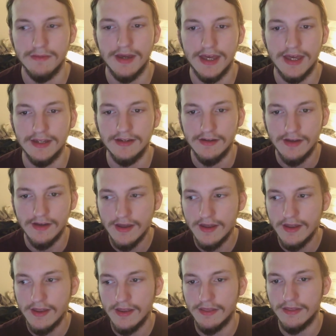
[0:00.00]
and
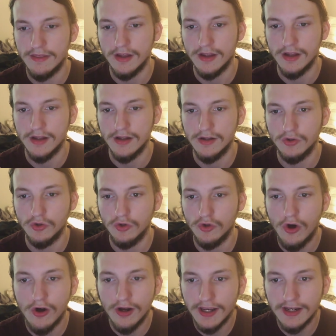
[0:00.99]
the
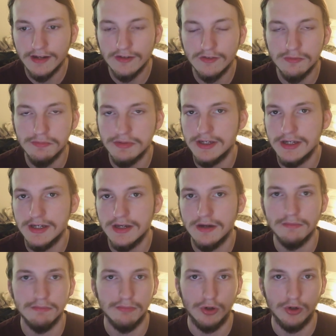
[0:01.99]
longing to be
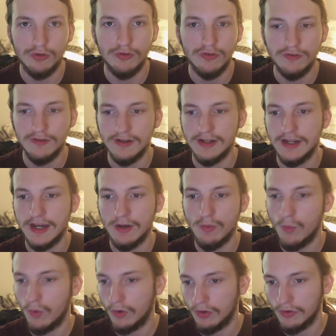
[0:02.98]
immersed in a
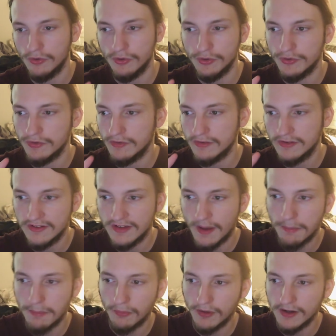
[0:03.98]
world
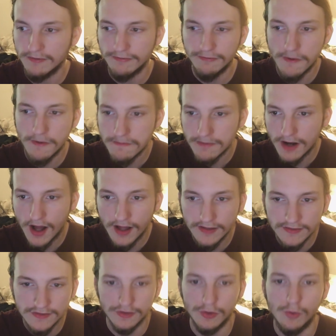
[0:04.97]
separate from
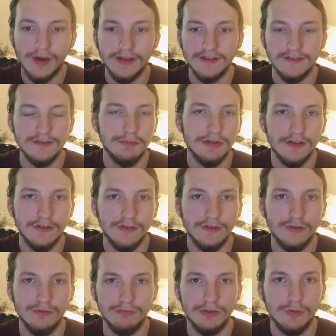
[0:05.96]
consequence because
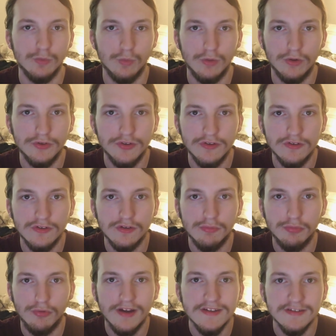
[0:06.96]
the real world is
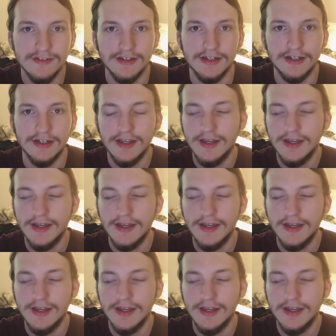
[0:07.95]
depressing.